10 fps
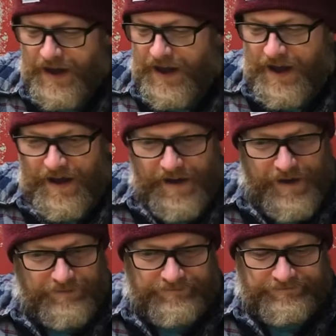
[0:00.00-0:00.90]

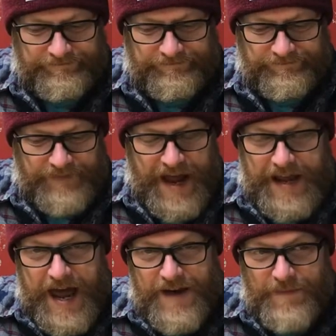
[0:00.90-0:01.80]
I
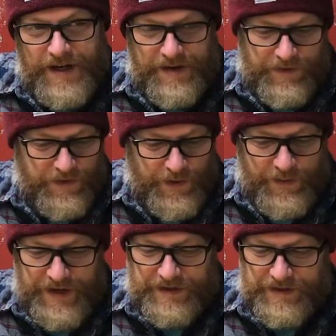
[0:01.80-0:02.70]
gotta admit, after 3
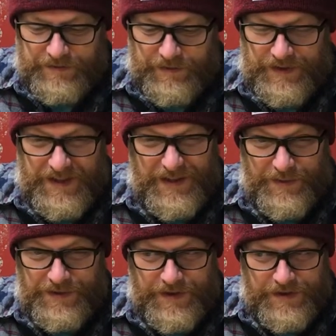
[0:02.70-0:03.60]
weeks with this
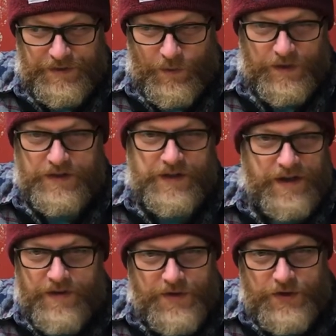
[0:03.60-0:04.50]
one, there's one sitting
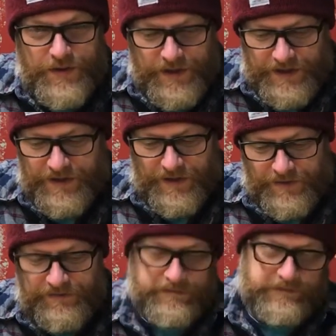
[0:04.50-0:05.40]
under the tree.
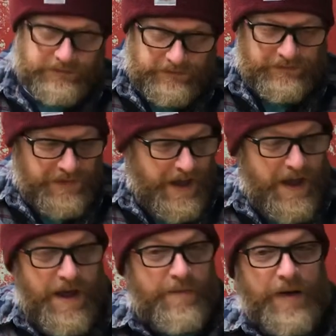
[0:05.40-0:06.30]

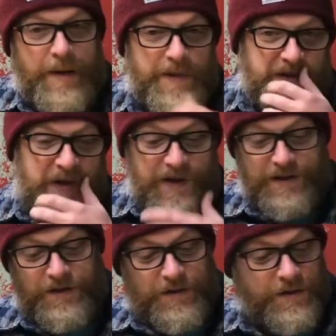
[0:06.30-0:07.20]
But I'm gonna tell
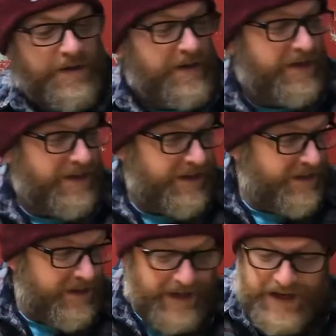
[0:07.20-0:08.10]
you,
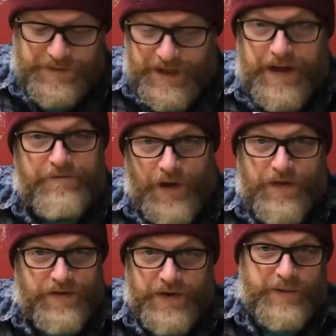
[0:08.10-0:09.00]
it has been a fun
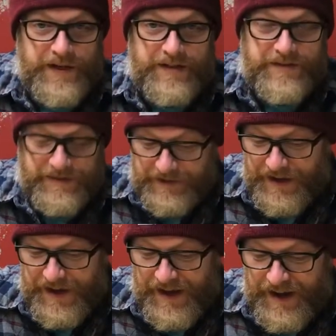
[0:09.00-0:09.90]
3 weeks,
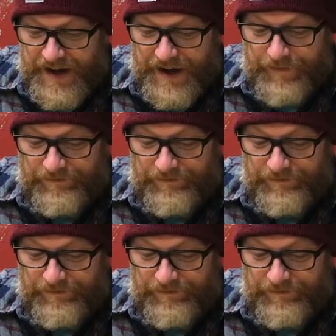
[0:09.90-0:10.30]
and